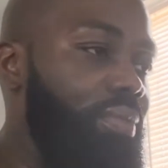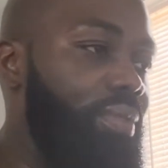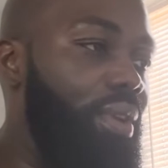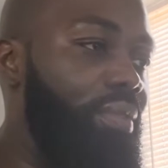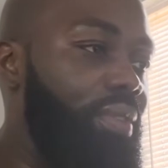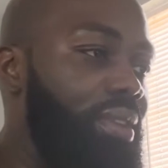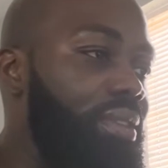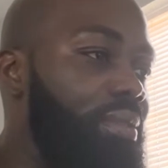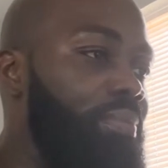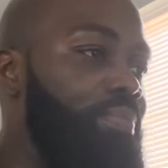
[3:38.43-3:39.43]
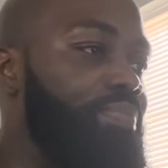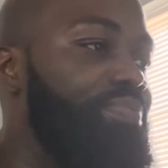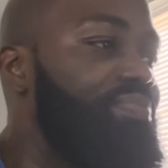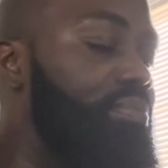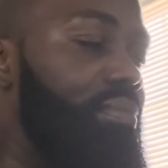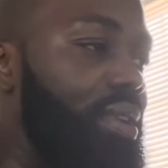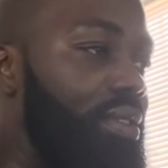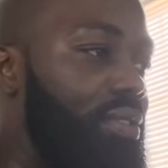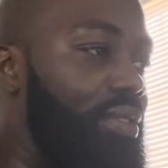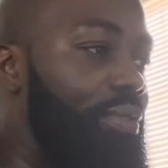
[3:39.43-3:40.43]
fall victim
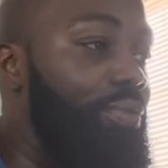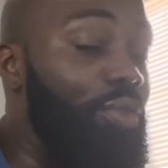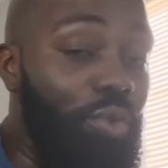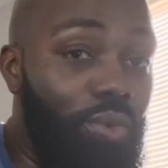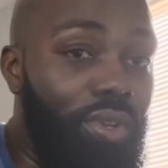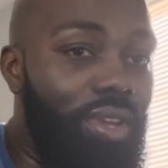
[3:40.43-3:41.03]
to the food.